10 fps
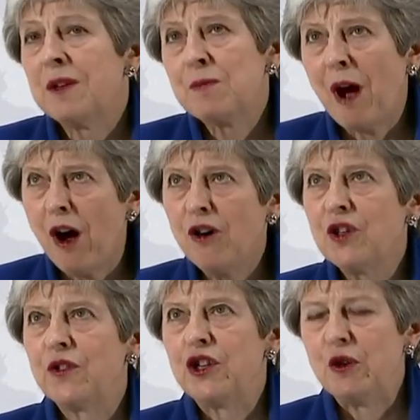So as
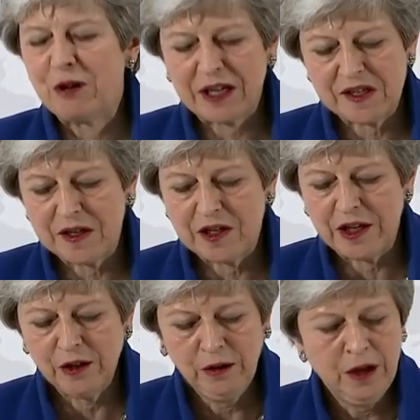part of the new
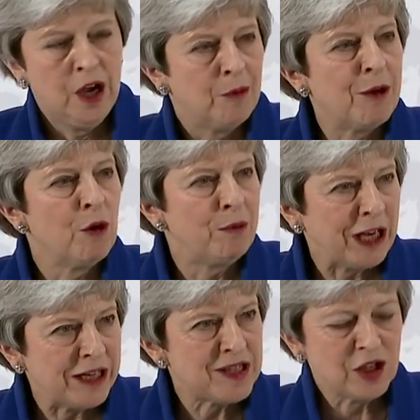Brexit deal, we will
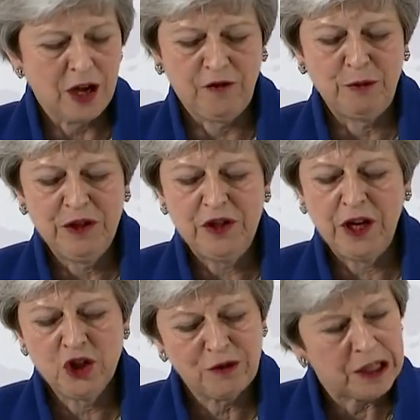place the
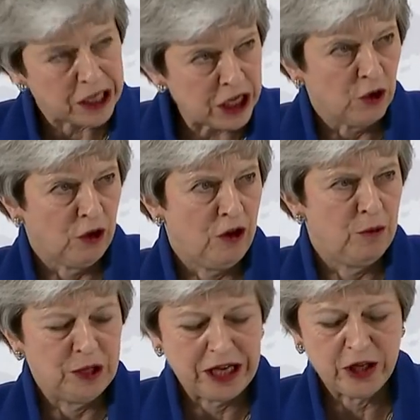government under a legal
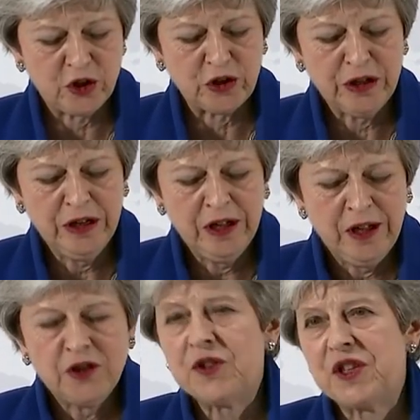obligation
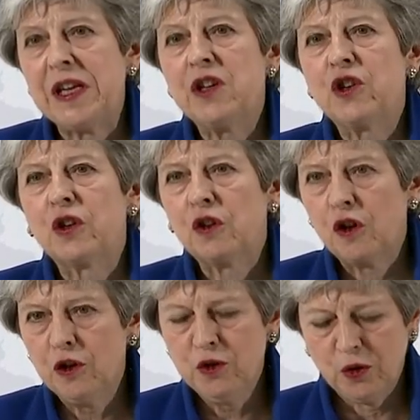to seek to
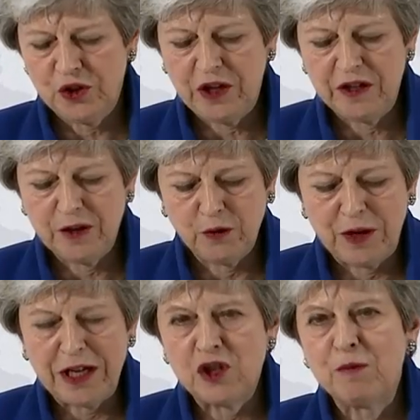conclude
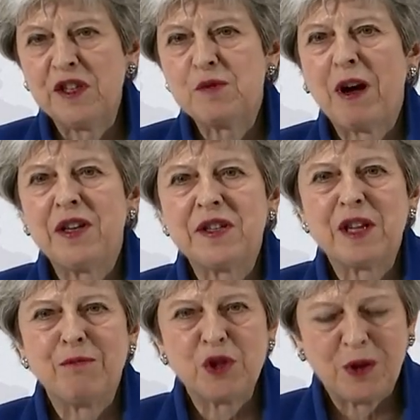alternative arrangements by
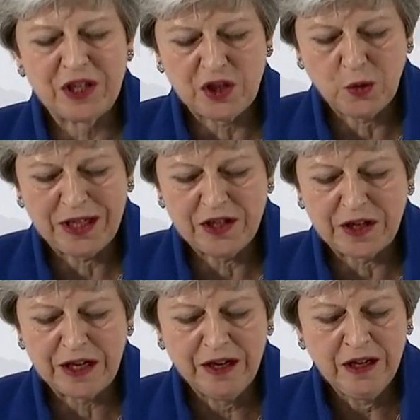December
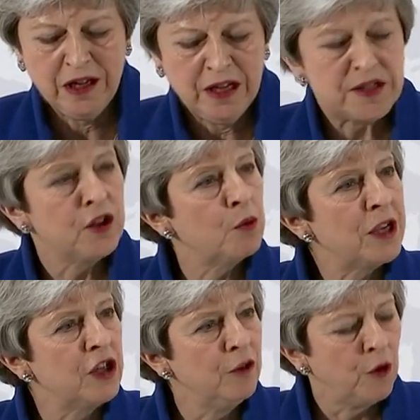2020 so
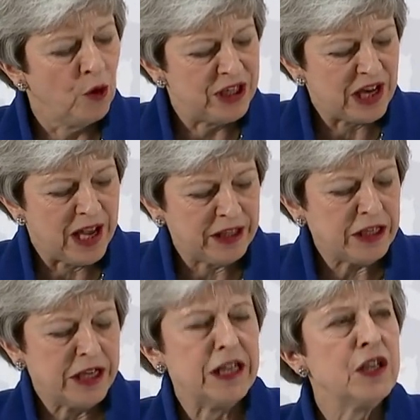that we can avoid
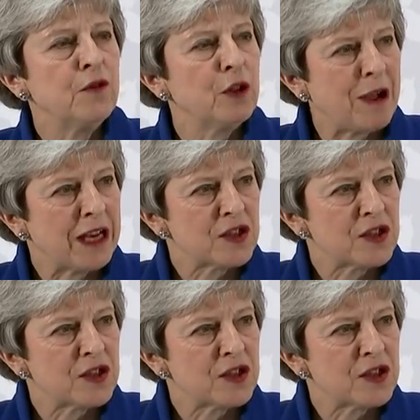any need for the